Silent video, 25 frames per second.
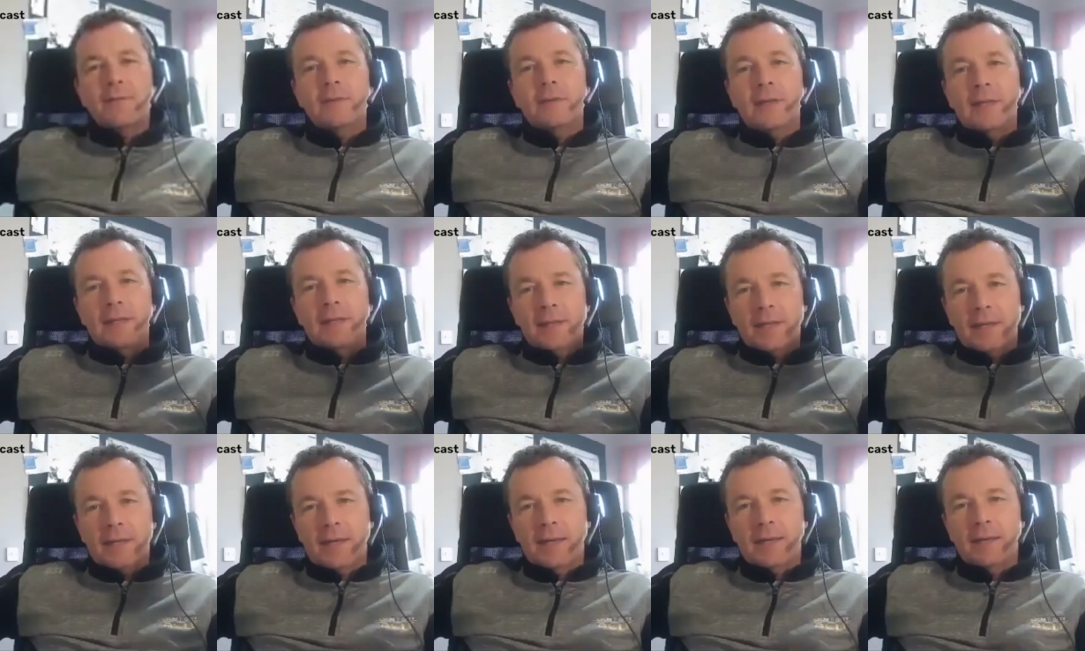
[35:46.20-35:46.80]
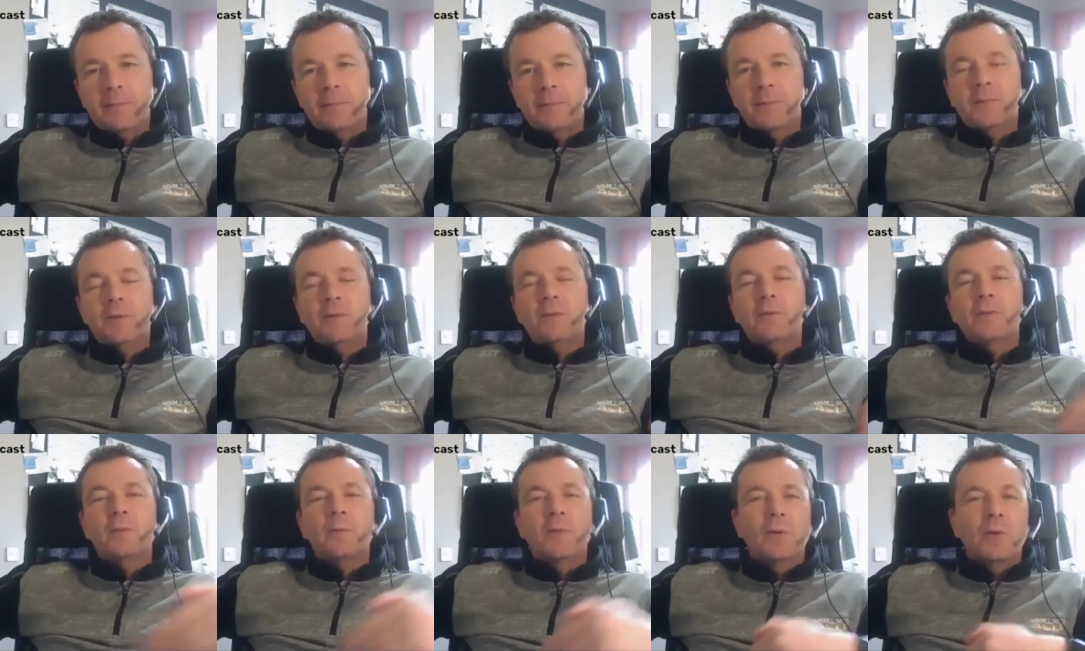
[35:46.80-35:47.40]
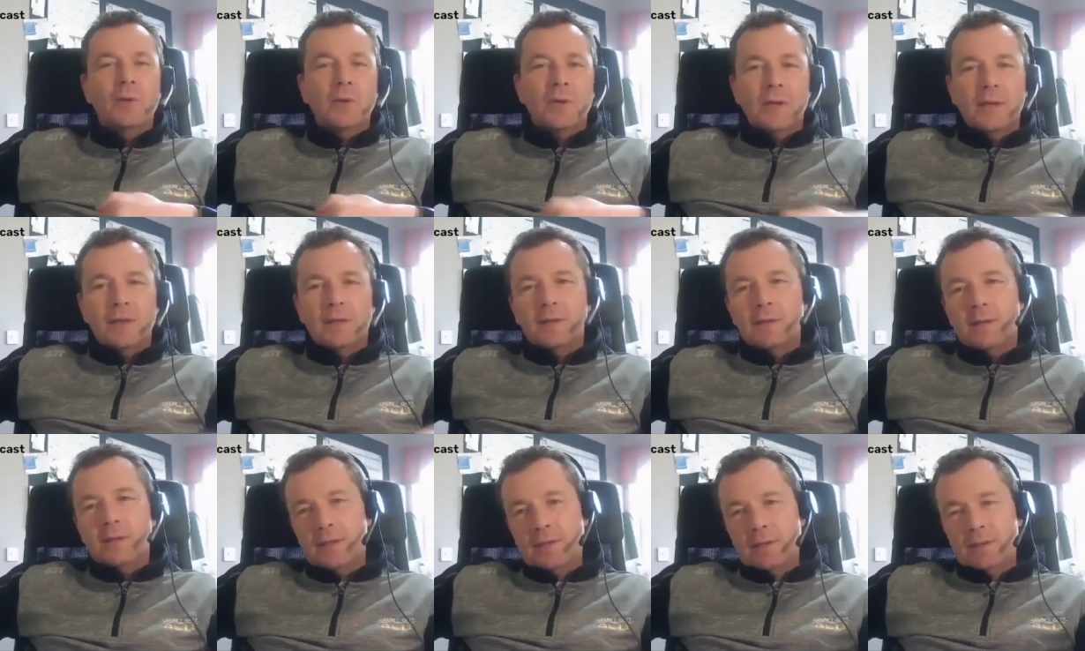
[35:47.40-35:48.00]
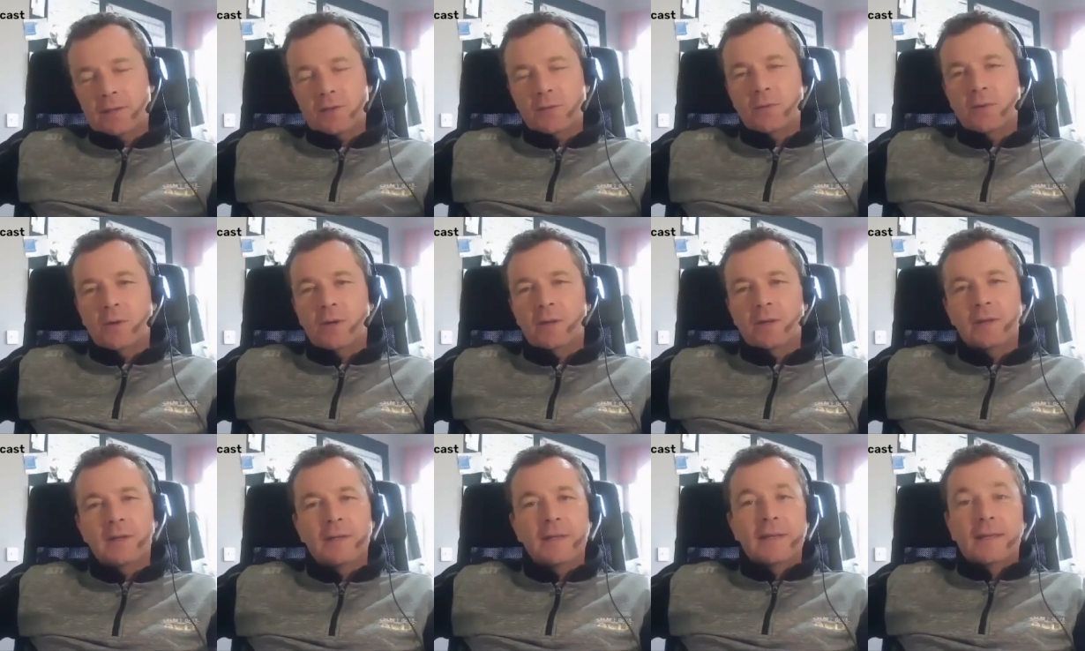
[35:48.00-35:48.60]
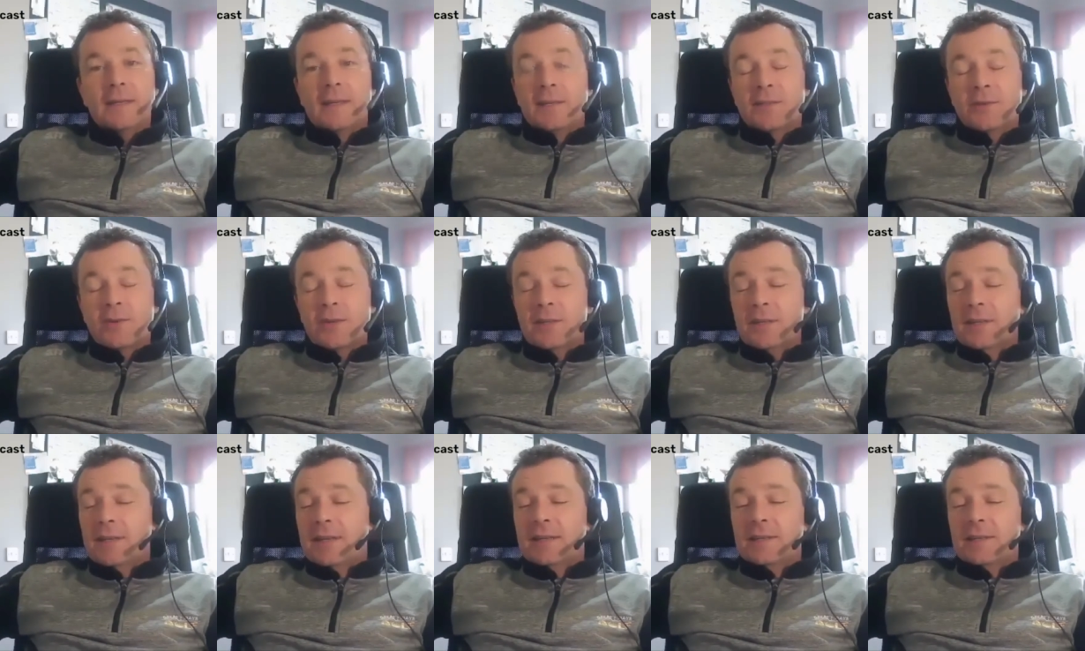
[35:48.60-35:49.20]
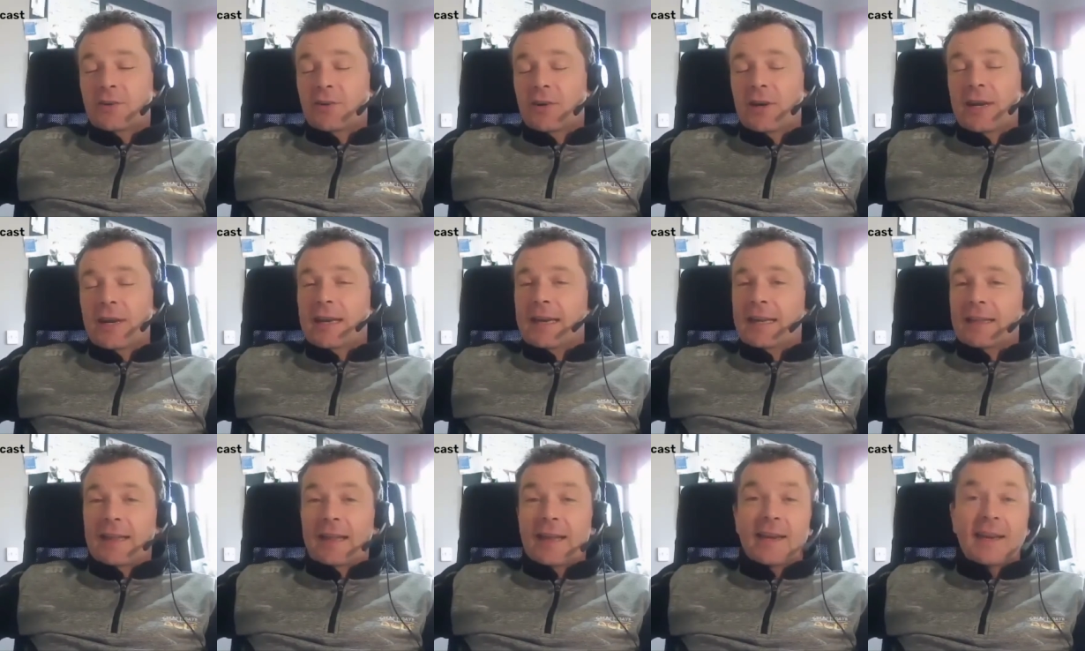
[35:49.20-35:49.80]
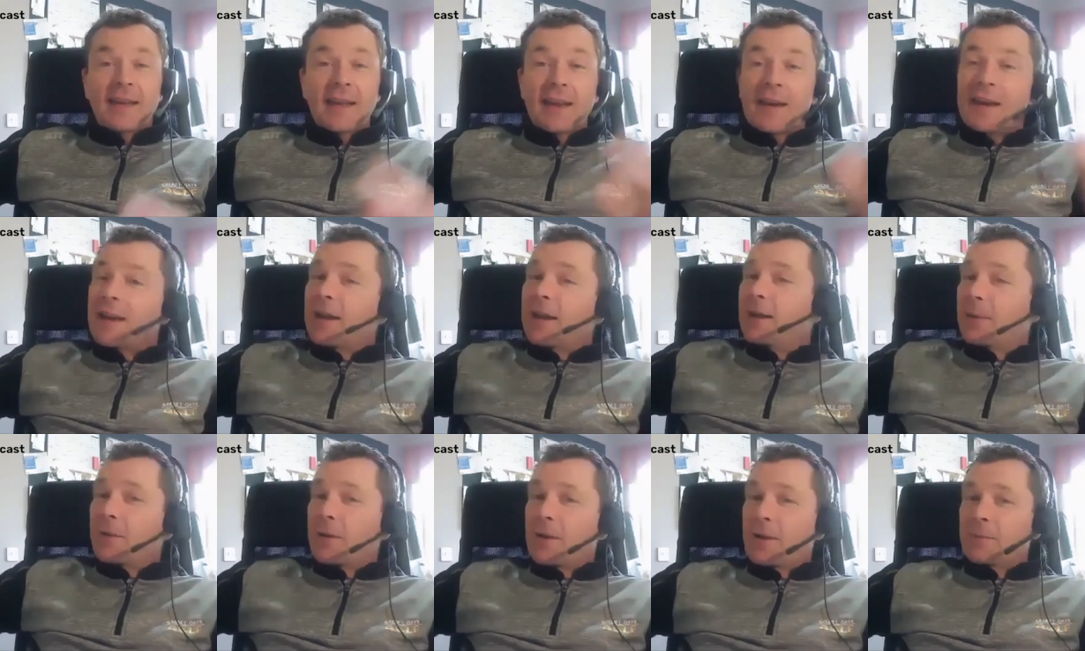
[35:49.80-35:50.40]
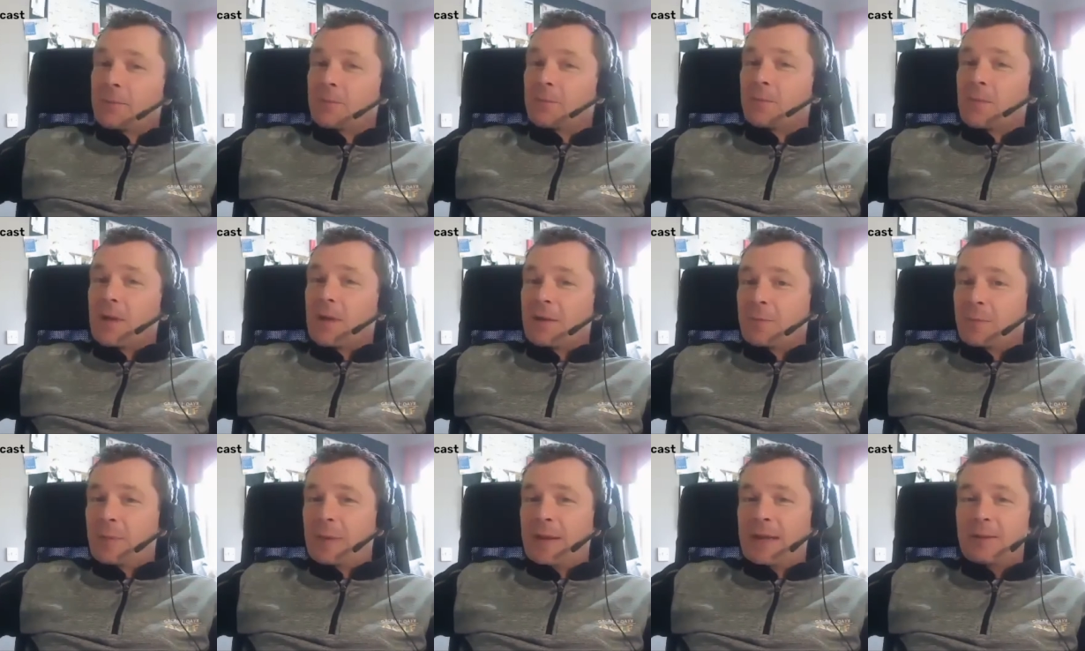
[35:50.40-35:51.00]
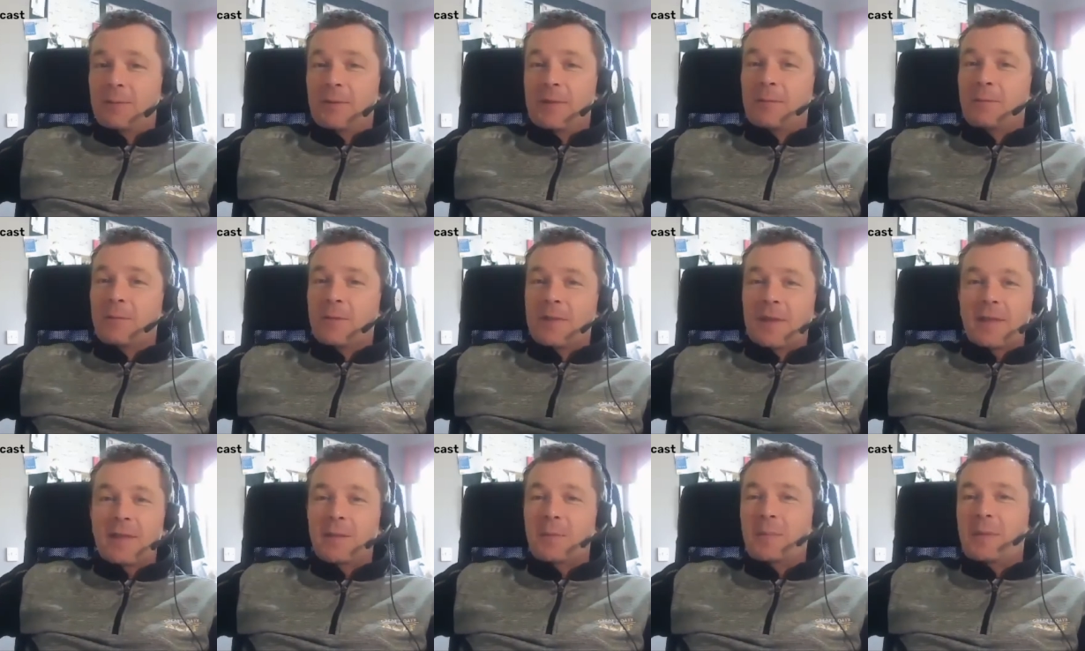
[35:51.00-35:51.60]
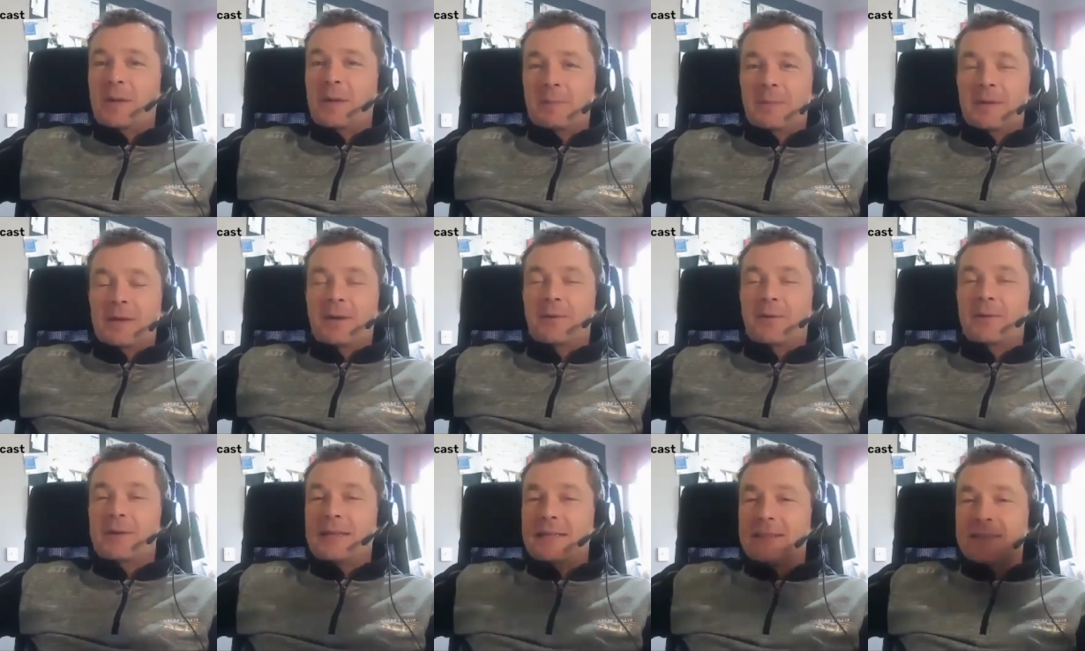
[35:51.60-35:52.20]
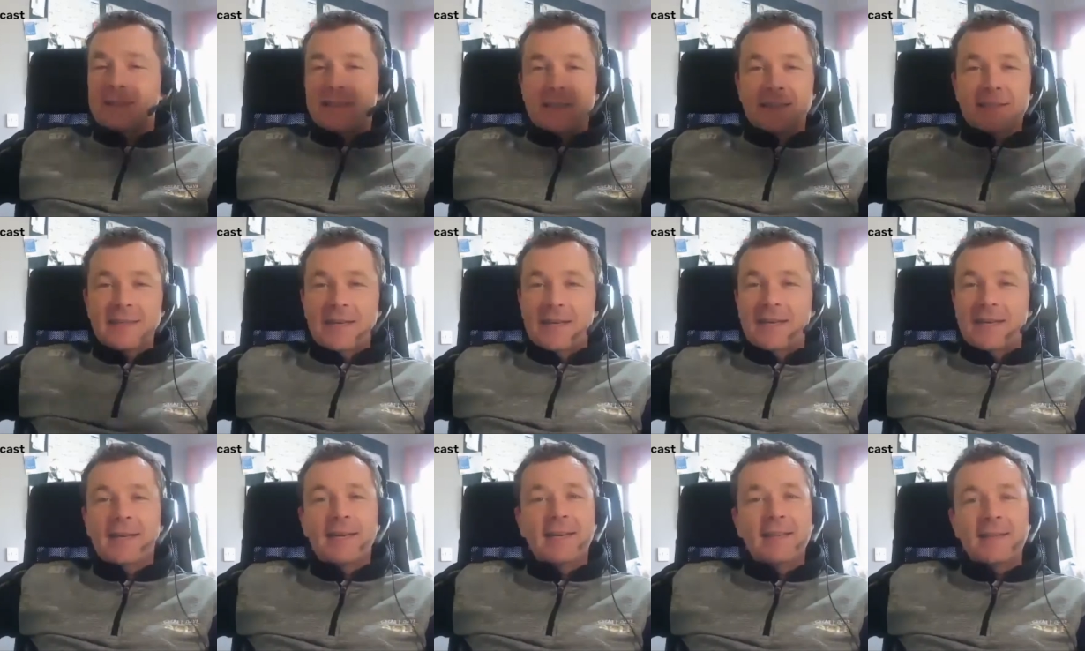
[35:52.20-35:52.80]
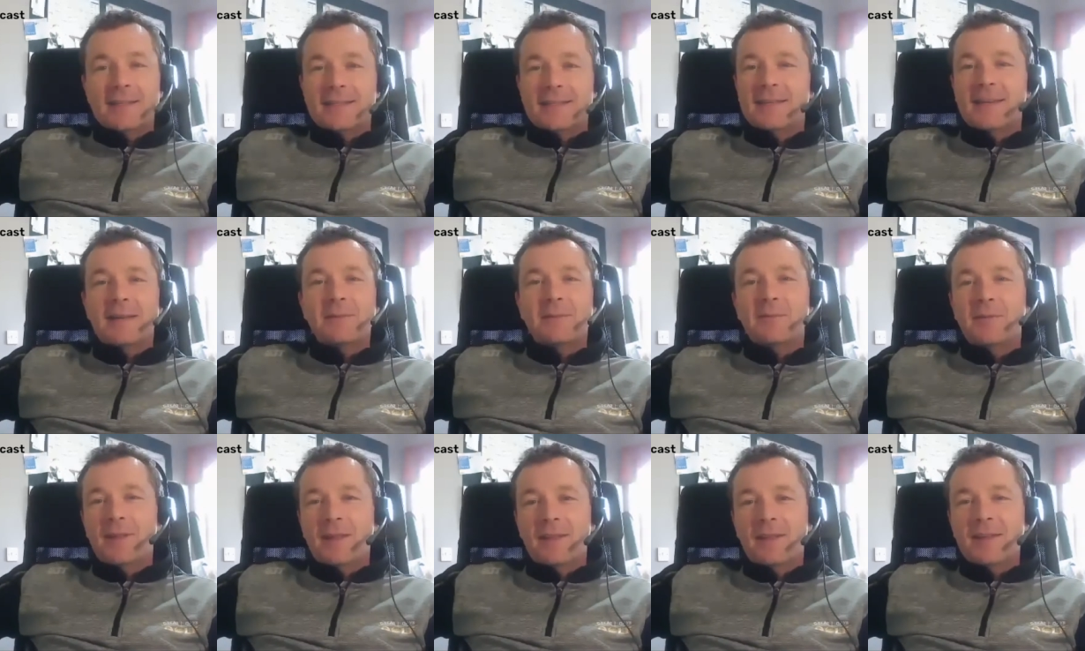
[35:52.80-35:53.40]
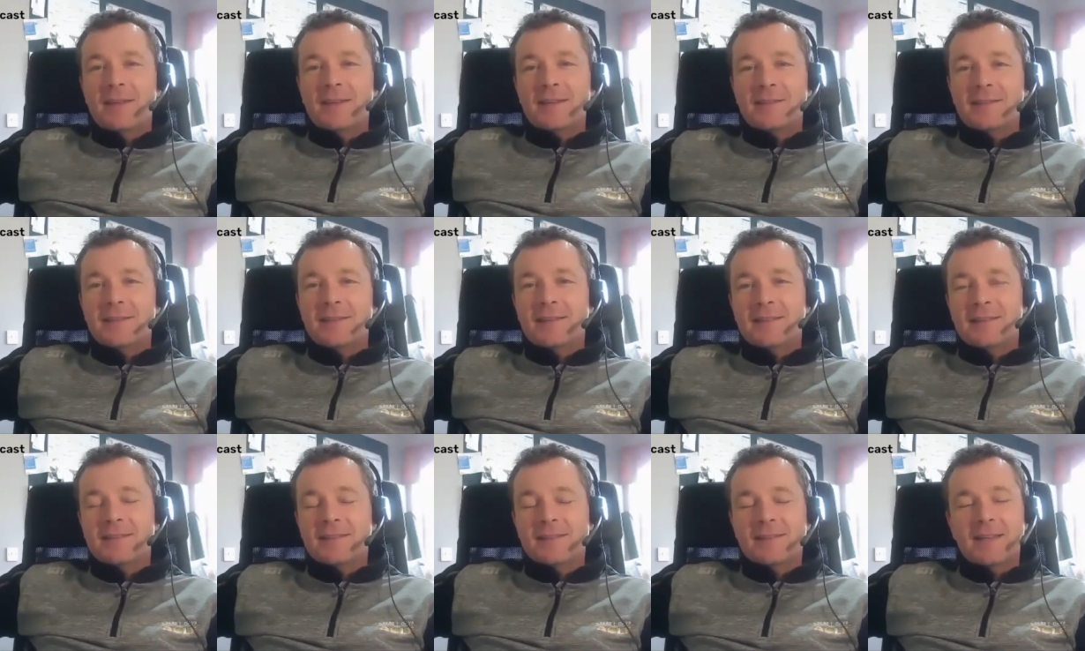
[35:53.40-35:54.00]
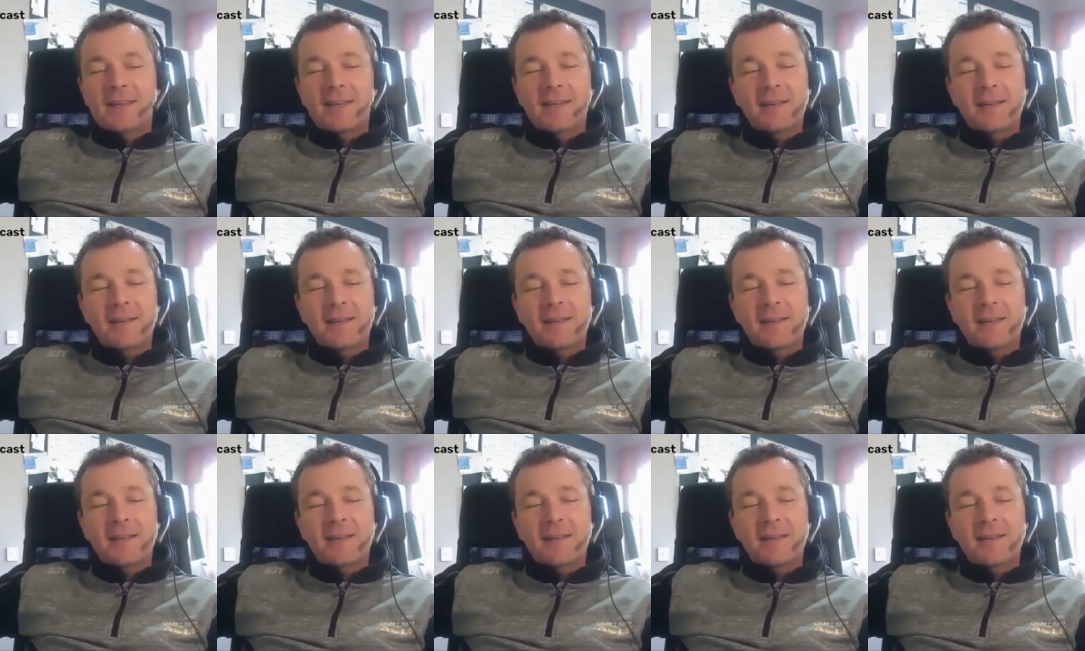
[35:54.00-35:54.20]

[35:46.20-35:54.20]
let the club do the work, and, and so on. Mm. So he's great like that. And I, I, am I've played with him with other people now, and he's exactly the same with others. It's uh,